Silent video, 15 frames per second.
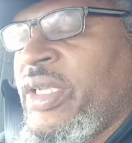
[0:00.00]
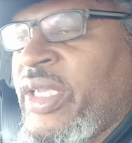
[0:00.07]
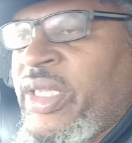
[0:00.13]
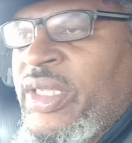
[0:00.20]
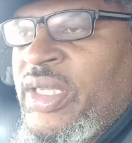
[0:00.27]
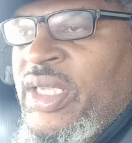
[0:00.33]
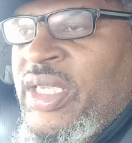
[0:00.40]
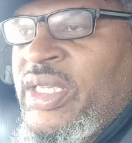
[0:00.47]

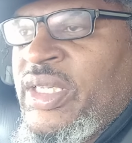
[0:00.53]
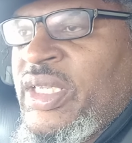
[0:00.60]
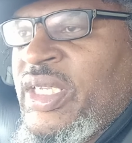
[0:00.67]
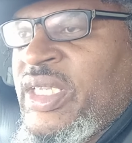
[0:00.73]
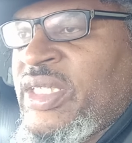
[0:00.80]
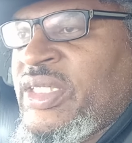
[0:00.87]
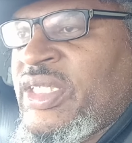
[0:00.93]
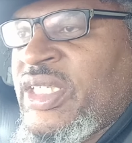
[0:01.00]

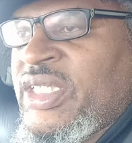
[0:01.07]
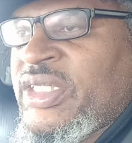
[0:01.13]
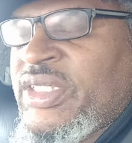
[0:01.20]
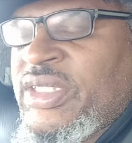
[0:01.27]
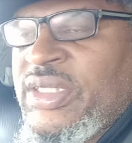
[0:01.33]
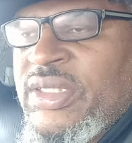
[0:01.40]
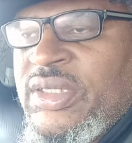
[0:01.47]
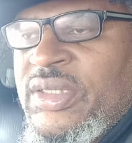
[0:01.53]
and
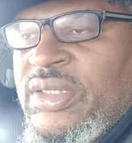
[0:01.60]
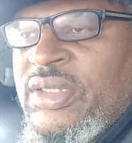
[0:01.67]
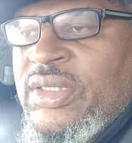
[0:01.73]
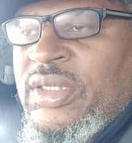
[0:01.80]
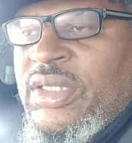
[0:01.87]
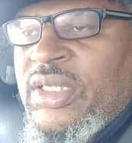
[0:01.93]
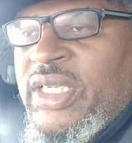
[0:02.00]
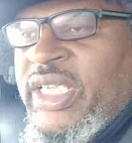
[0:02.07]
just.
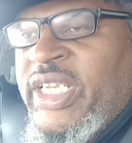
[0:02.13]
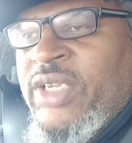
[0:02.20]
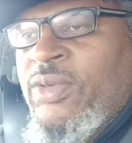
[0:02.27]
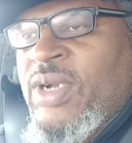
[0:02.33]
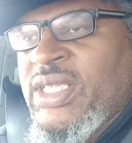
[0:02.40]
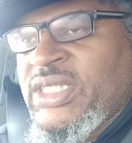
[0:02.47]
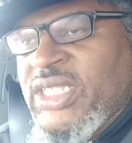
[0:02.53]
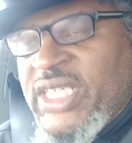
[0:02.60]
And it
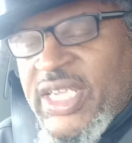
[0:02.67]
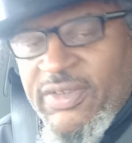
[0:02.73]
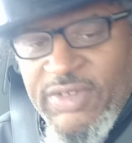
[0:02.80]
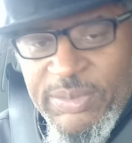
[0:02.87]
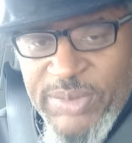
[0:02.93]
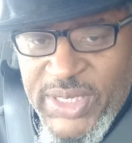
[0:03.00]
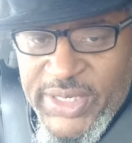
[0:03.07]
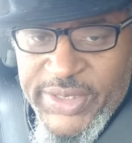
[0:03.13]
wasn't
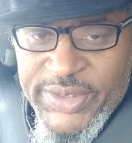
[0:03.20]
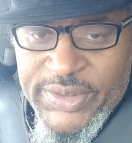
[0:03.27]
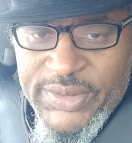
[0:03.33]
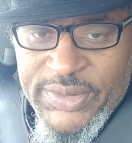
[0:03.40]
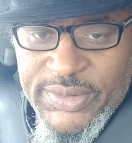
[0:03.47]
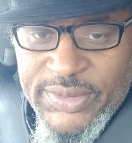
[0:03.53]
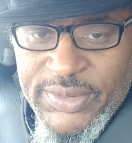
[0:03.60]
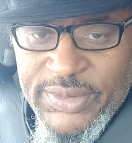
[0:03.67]
everybody.
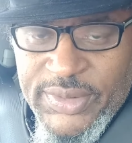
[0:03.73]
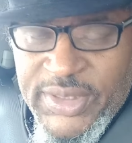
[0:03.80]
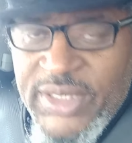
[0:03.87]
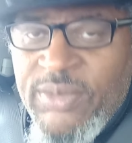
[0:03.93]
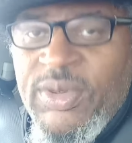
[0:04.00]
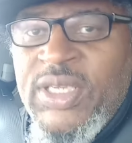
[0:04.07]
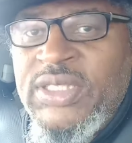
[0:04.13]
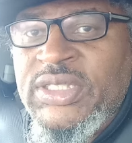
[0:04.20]
It
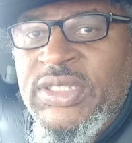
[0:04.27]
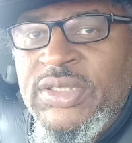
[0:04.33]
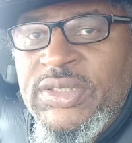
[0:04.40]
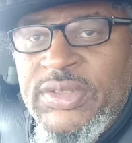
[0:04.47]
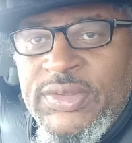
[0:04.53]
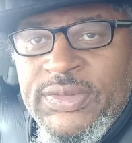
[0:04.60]
wasn't.